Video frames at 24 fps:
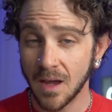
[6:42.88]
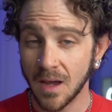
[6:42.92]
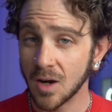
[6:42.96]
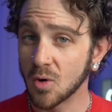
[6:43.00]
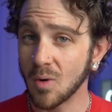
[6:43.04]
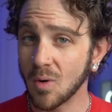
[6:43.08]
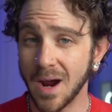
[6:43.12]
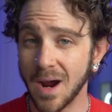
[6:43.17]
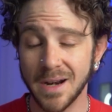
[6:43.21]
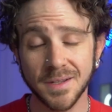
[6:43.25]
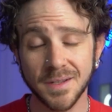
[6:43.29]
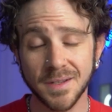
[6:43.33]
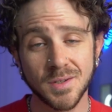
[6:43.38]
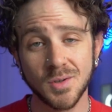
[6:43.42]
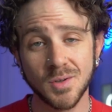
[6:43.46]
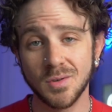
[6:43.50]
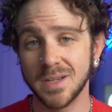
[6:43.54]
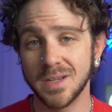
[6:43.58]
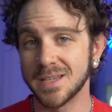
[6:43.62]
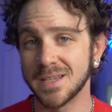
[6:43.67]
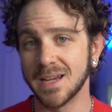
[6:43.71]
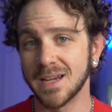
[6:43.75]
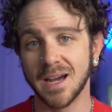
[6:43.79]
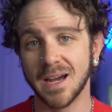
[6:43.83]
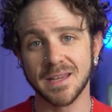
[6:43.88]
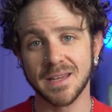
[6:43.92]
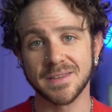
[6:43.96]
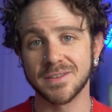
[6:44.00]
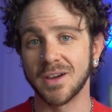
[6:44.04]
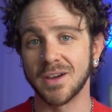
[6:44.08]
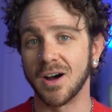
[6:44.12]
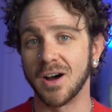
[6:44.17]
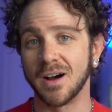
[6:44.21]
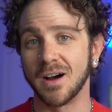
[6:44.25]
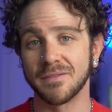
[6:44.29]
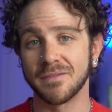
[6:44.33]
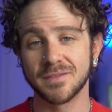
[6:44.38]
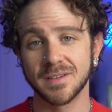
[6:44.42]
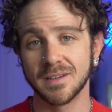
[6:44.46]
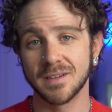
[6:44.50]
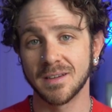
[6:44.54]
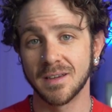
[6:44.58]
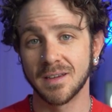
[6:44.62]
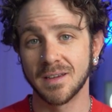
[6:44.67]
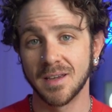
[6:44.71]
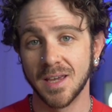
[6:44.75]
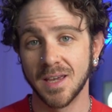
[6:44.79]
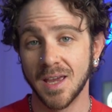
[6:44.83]
gratitude is not soft.
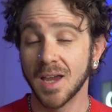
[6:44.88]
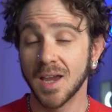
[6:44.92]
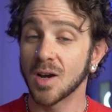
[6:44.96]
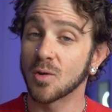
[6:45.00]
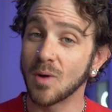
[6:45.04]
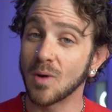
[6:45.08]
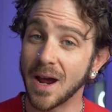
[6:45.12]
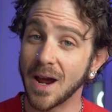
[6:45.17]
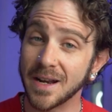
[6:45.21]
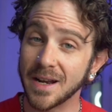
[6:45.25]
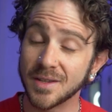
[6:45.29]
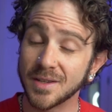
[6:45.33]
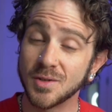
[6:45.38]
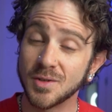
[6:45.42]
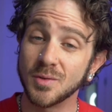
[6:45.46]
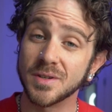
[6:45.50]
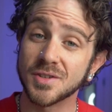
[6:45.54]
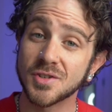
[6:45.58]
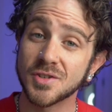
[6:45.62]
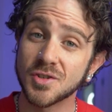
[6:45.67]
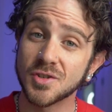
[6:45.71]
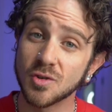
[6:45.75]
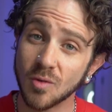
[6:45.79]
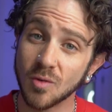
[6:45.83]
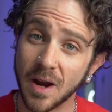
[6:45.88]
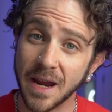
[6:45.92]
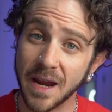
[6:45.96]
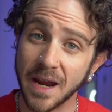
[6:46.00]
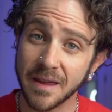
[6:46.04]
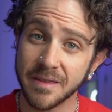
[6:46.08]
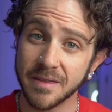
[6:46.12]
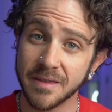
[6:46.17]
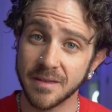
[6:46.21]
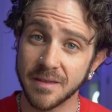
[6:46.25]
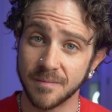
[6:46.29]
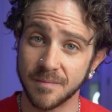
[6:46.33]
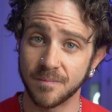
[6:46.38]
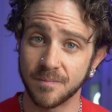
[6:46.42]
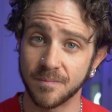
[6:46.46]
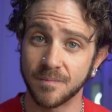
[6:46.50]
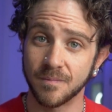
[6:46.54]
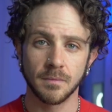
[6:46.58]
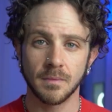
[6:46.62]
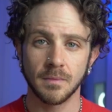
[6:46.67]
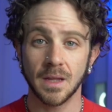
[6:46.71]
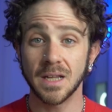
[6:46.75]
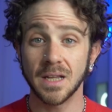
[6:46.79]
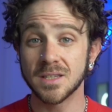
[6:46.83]
Gratitude is strength.
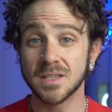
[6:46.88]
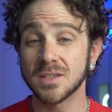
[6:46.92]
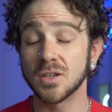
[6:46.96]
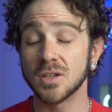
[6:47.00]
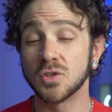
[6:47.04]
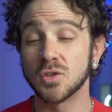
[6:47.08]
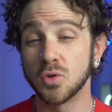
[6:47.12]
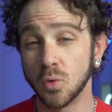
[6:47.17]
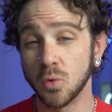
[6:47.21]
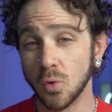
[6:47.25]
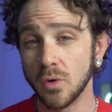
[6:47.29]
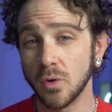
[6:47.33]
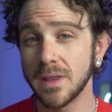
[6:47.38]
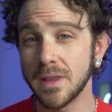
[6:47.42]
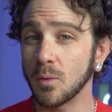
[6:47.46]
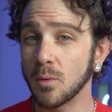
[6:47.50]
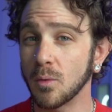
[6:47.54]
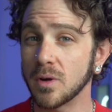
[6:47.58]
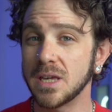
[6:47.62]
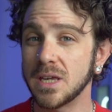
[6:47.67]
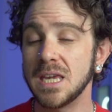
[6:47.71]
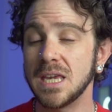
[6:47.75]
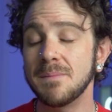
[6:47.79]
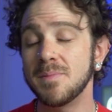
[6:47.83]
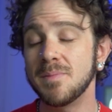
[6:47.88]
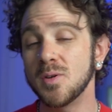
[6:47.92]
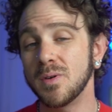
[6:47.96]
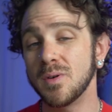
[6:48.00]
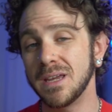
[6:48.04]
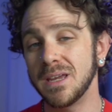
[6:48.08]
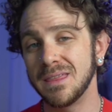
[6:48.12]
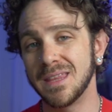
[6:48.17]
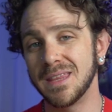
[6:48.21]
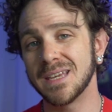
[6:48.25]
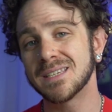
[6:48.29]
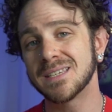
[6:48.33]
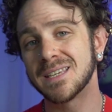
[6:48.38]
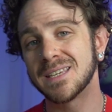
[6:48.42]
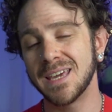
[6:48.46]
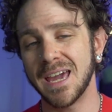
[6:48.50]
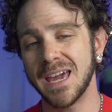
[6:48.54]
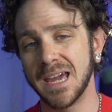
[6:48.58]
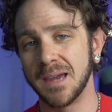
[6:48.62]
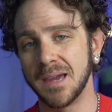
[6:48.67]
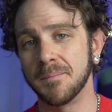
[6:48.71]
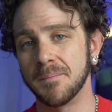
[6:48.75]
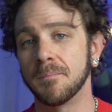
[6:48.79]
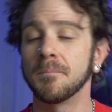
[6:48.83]
It's the tool that will keep you in this
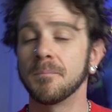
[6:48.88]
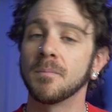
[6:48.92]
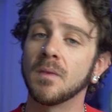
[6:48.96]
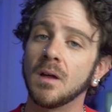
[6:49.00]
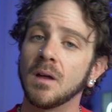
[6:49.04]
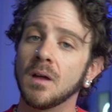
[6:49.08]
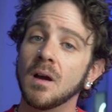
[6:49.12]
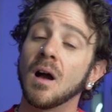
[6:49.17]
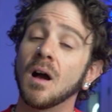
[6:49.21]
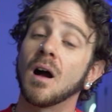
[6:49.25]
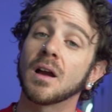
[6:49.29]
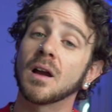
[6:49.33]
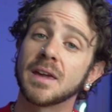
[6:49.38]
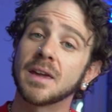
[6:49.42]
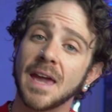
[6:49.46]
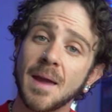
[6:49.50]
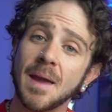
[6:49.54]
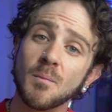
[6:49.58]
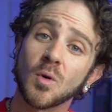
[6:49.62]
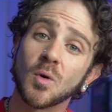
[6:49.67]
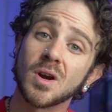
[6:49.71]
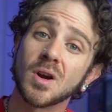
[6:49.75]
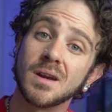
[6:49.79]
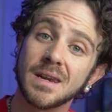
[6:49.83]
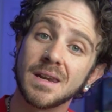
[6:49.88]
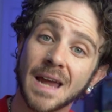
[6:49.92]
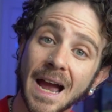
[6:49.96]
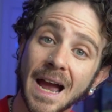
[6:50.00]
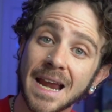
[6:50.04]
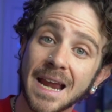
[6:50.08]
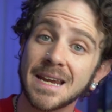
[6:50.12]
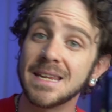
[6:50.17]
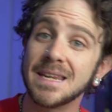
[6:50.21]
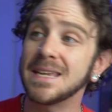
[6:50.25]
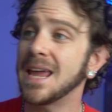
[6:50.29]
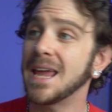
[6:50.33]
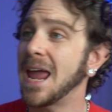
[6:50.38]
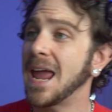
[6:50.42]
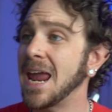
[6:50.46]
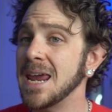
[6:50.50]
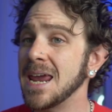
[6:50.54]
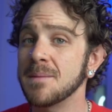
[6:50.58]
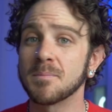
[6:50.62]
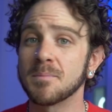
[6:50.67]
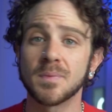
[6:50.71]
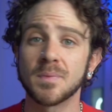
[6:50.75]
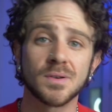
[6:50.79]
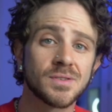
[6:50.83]
game, a game where
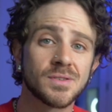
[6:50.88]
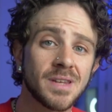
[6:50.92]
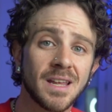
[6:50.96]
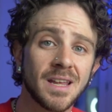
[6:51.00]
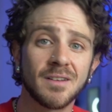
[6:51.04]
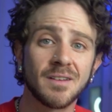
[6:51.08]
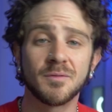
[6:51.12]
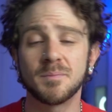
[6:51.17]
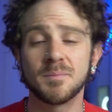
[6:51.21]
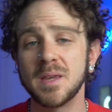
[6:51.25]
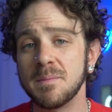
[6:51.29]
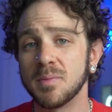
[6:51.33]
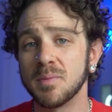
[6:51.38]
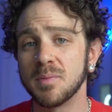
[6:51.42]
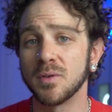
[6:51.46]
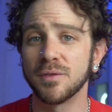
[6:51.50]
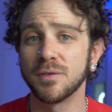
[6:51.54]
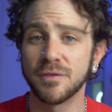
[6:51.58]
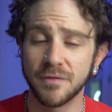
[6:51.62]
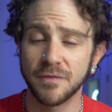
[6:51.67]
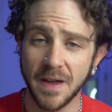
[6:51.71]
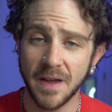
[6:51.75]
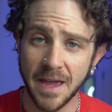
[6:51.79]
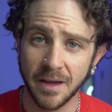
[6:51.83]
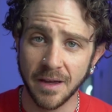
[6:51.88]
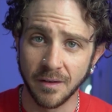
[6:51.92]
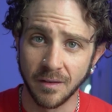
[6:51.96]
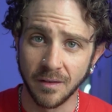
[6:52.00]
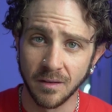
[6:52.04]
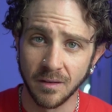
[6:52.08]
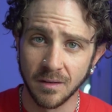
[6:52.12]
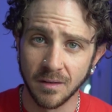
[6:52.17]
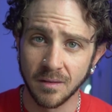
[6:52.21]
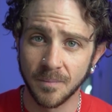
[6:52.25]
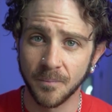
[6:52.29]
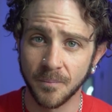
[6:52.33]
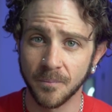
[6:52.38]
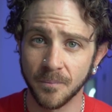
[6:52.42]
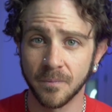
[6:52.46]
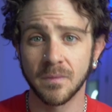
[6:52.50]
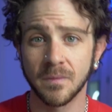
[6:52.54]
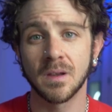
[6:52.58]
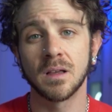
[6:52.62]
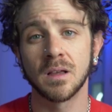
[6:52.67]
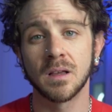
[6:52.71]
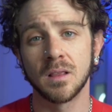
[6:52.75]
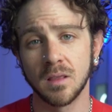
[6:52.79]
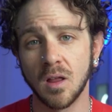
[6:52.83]
98% of people fail,
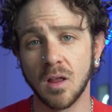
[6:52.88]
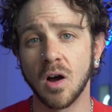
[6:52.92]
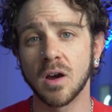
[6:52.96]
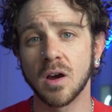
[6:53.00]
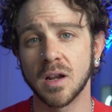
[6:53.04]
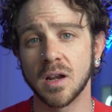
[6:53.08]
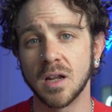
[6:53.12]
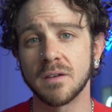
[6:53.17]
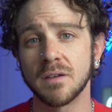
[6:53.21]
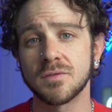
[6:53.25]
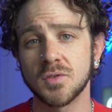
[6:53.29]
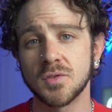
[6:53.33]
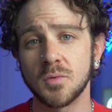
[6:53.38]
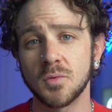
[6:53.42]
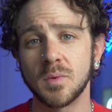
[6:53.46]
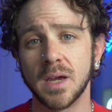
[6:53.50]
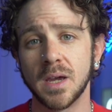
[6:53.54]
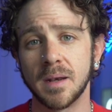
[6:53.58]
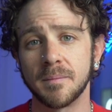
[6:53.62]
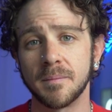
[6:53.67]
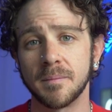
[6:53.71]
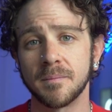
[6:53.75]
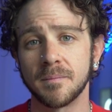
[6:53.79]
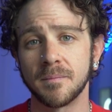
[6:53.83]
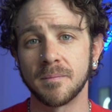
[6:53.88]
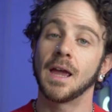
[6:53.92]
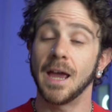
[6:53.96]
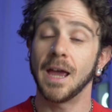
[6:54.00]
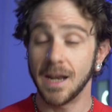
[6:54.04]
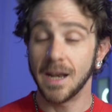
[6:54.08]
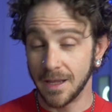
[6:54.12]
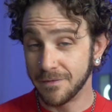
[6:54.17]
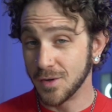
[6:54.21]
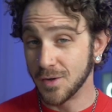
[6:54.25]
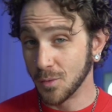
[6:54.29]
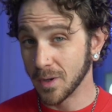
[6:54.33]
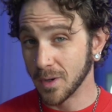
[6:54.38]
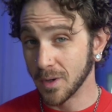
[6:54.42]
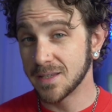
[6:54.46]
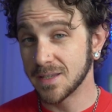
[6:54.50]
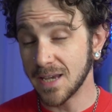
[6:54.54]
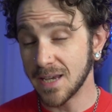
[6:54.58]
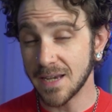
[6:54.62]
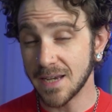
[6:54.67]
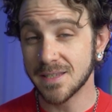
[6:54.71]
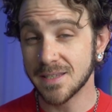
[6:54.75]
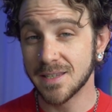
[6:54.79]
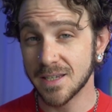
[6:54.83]
long enough to win. And if you want to
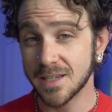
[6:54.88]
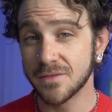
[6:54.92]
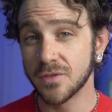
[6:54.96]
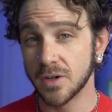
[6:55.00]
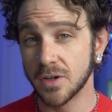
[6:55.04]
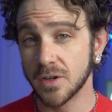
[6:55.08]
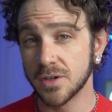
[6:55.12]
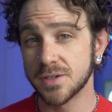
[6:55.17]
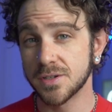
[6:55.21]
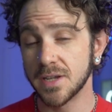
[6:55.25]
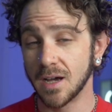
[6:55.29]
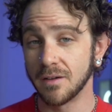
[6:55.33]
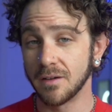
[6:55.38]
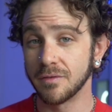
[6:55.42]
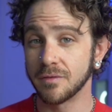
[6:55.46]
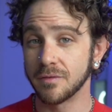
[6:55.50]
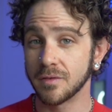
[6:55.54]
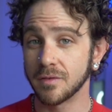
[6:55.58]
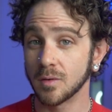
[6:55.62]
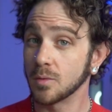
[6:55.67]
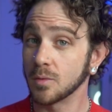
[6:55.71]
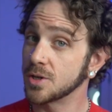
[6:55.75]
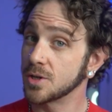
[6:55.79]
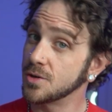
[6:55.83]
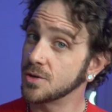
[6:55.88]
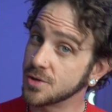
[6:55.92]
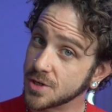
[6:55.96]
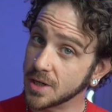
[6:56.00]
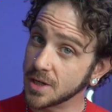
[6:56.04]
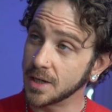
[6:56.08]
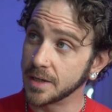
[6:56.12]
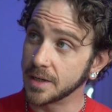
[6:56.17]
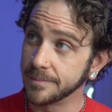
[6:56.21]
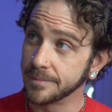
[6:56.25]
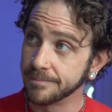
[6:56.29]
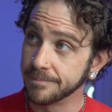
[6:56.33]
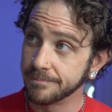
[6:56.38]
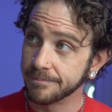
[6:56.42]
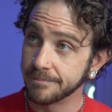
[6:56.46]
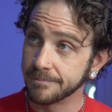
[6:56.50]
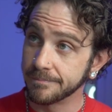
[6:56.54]
test this for yourself, which you should,